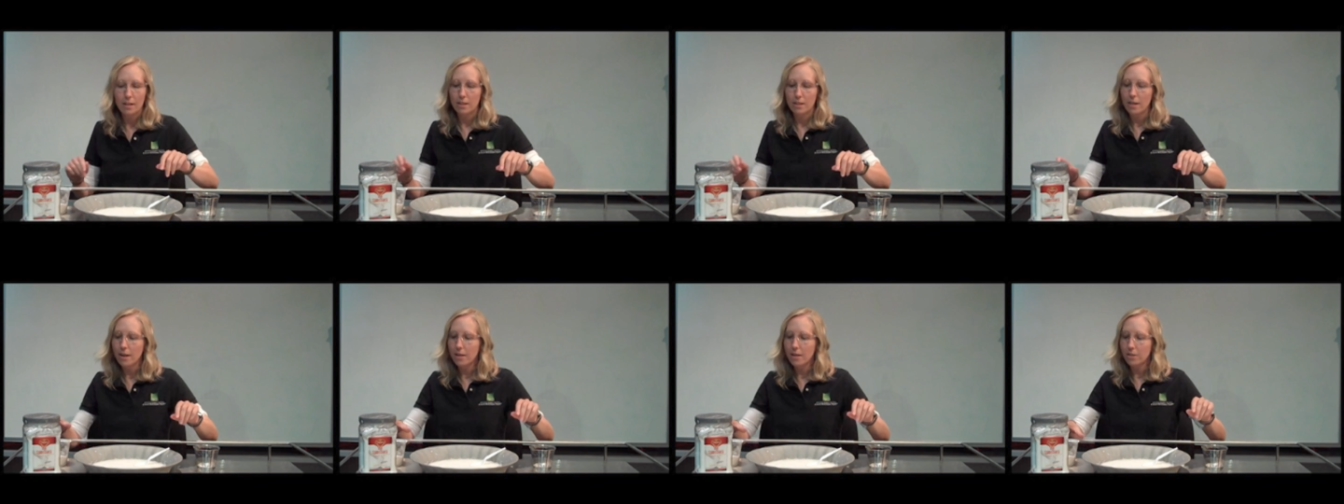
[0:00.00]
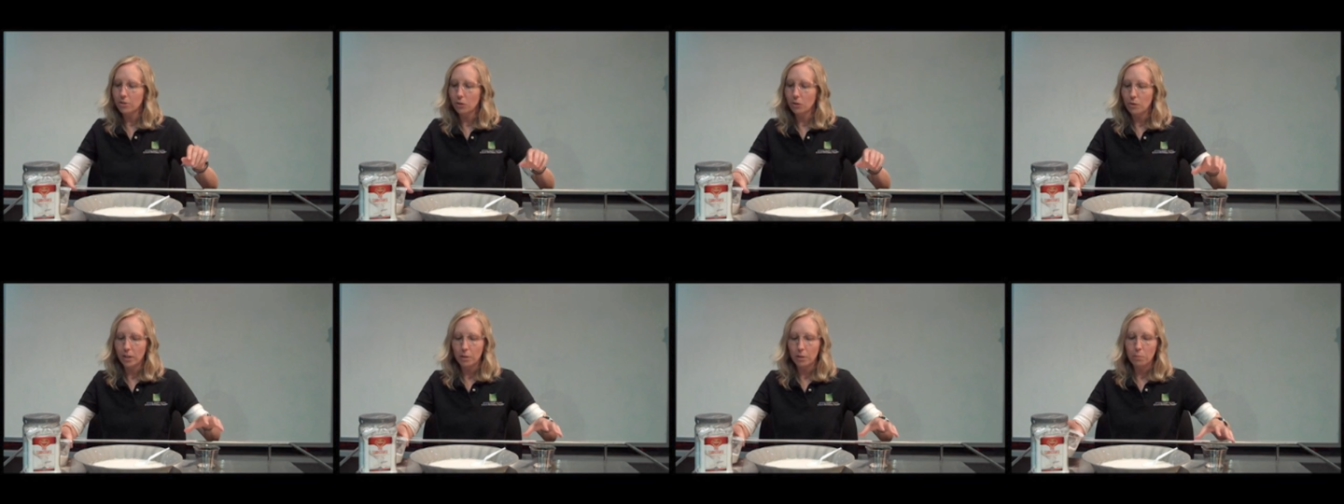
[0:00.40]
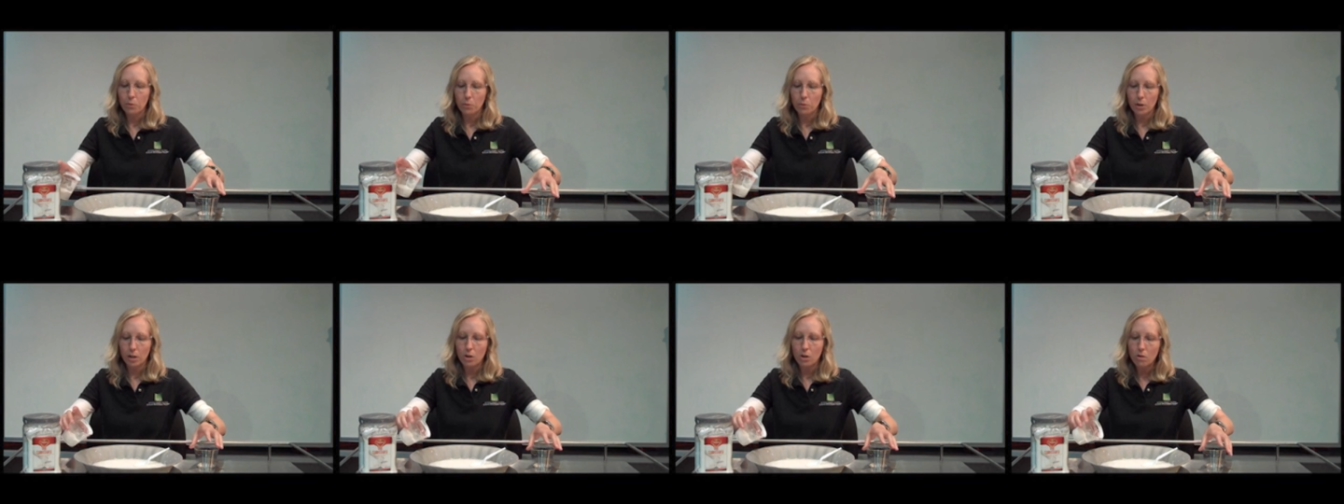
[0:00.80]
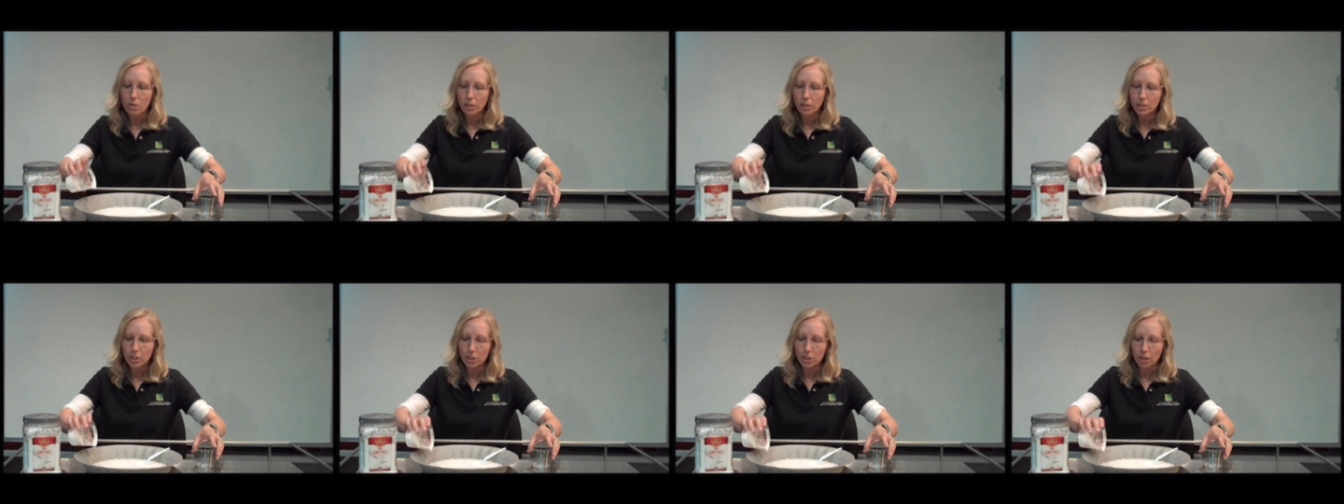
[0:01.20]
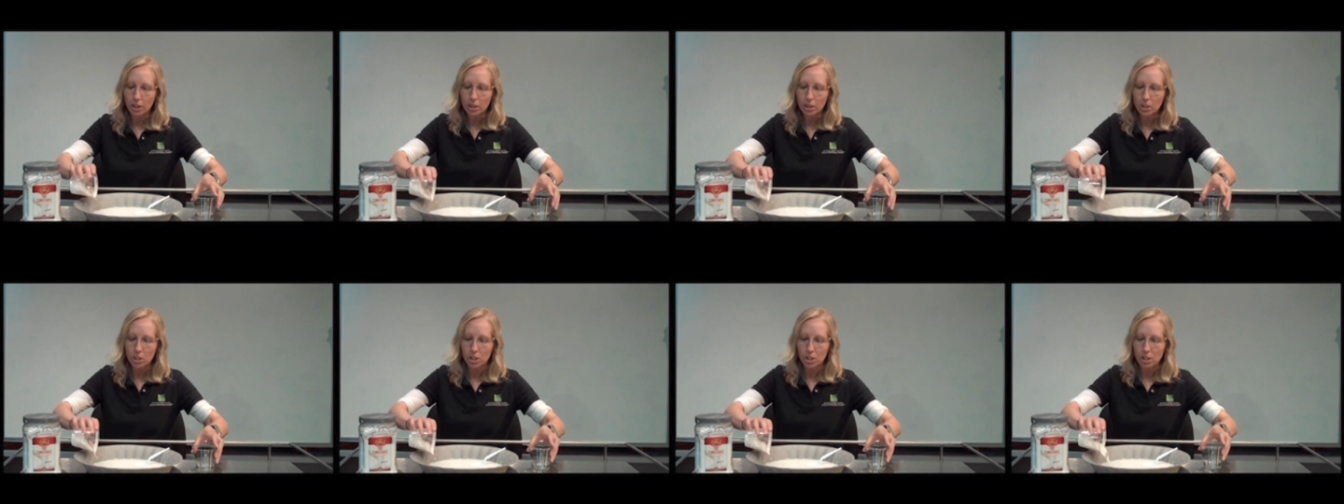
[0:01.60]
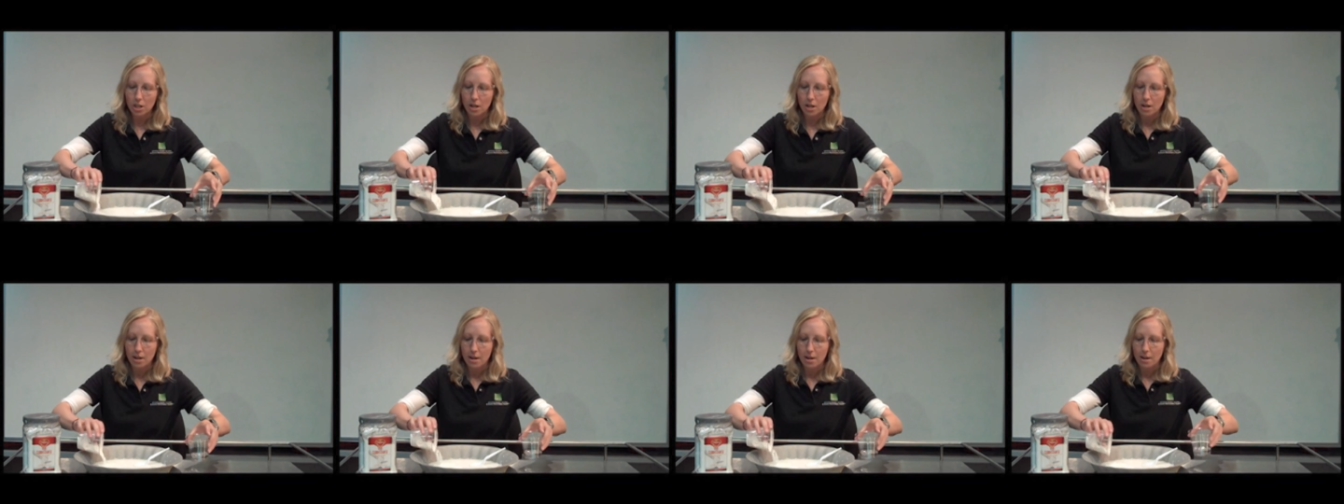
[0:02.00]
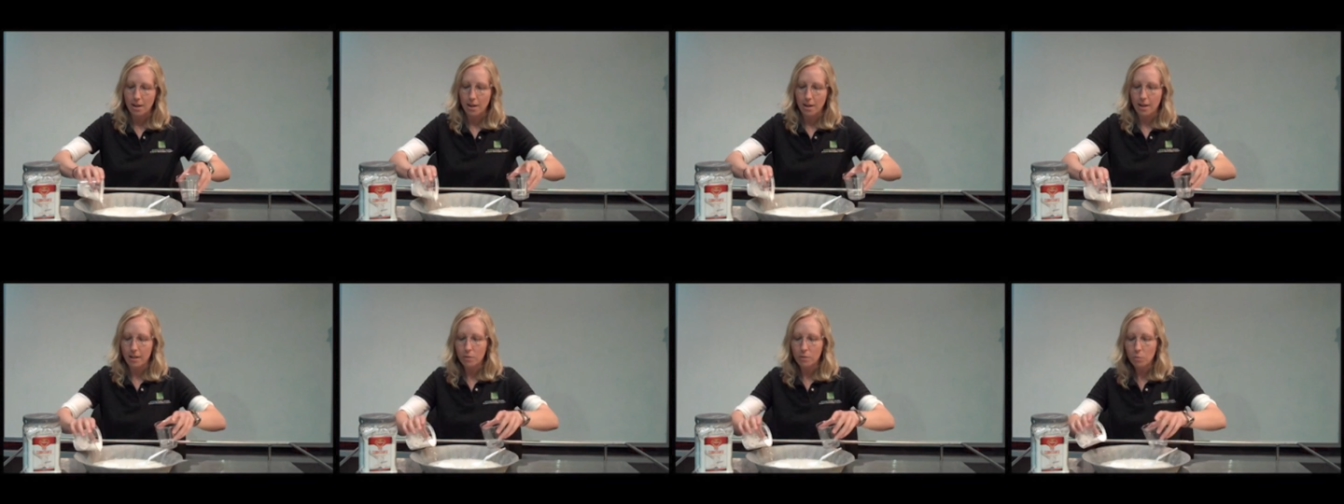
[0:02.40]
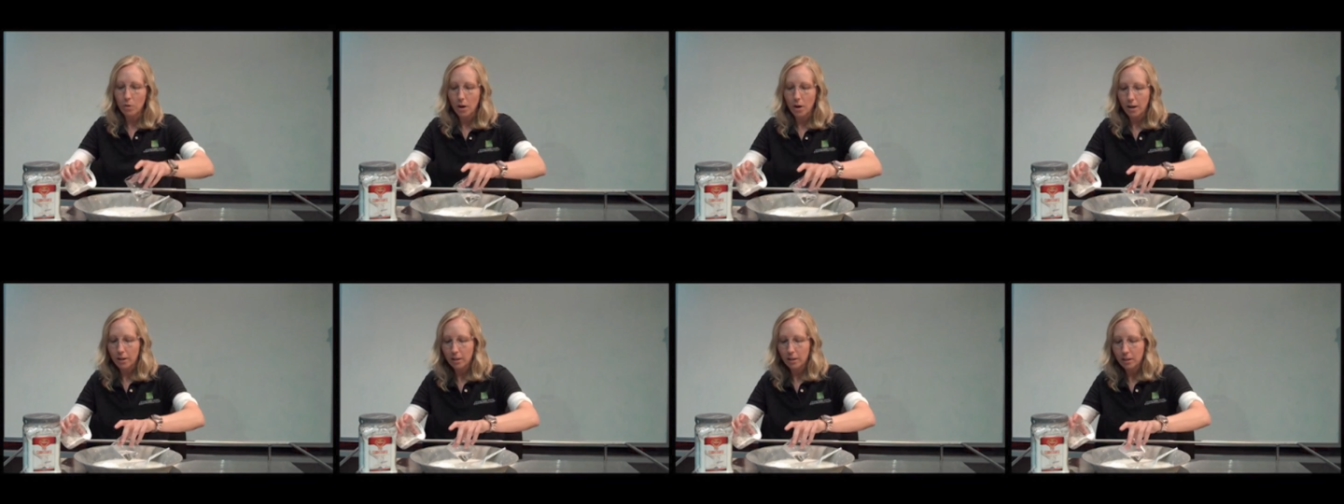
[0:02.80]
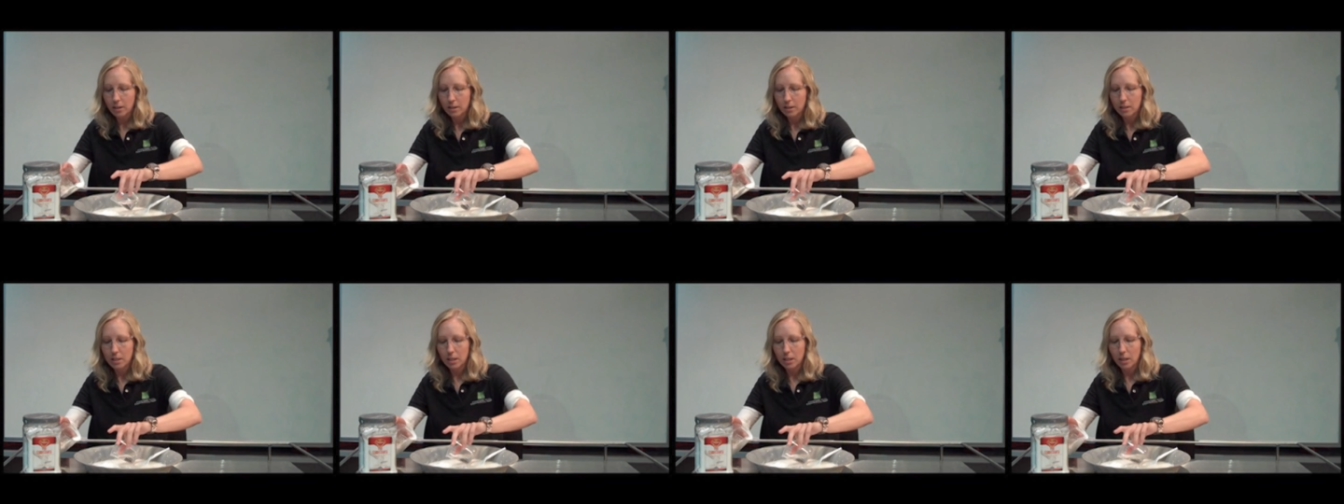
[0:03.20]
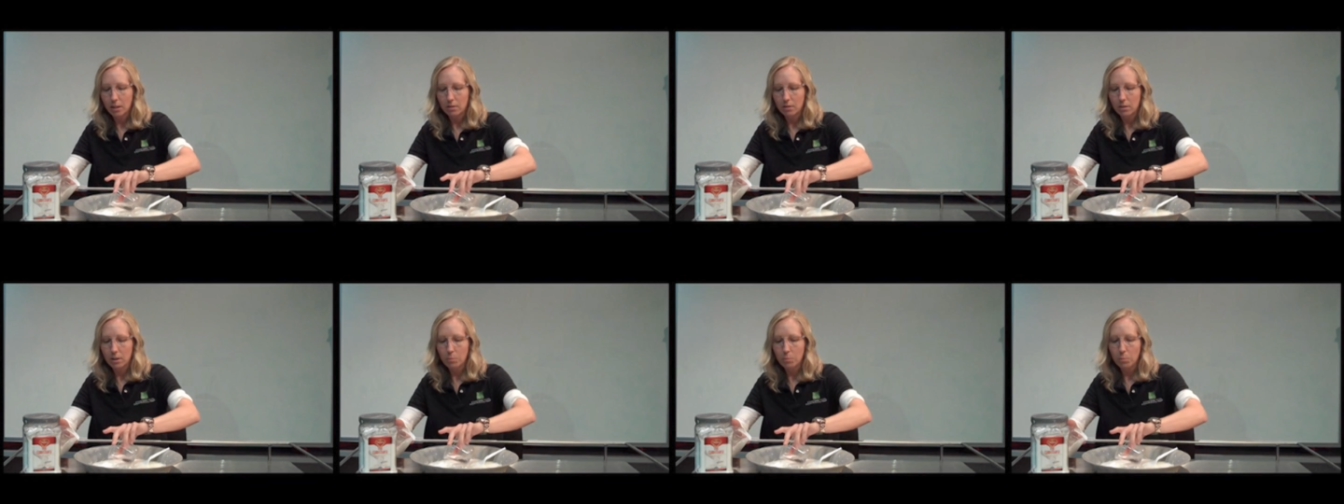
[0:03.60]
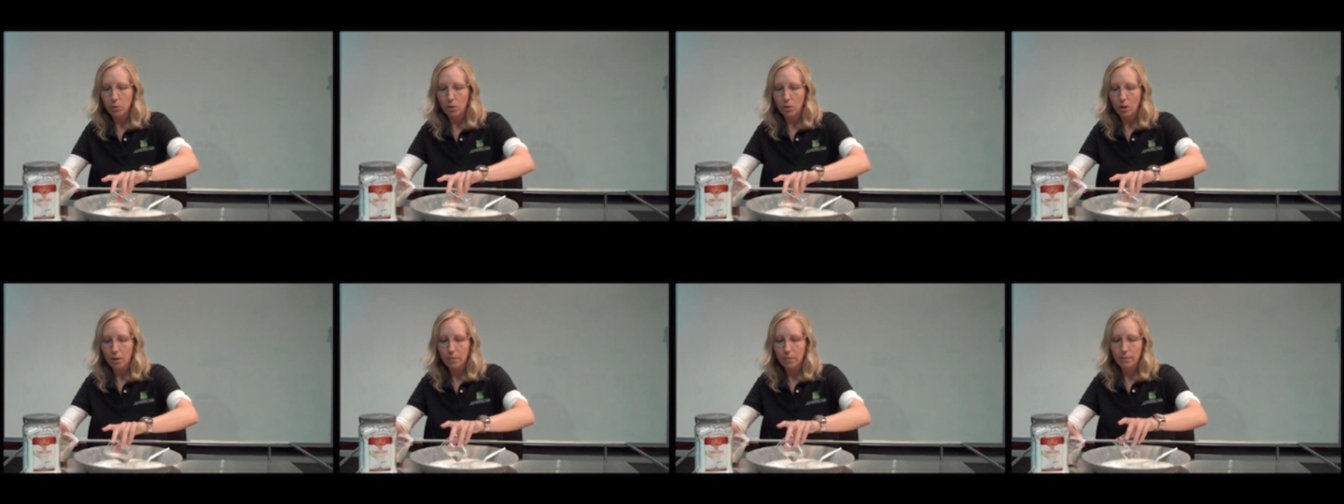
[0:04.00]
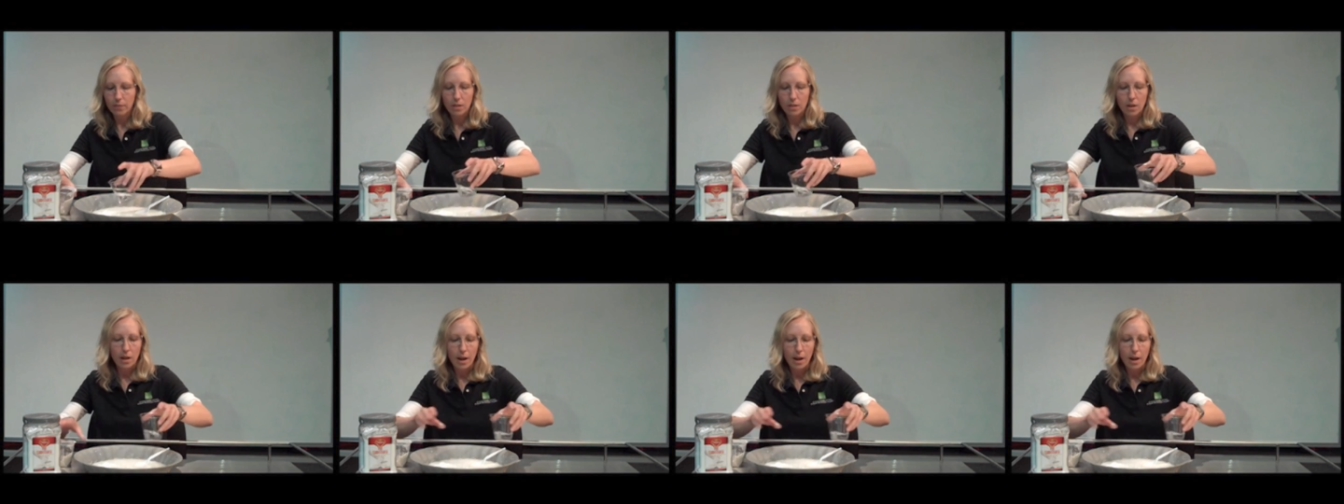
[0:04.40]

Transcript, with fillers: then you're going to pour cornstarch and water together in the bowl,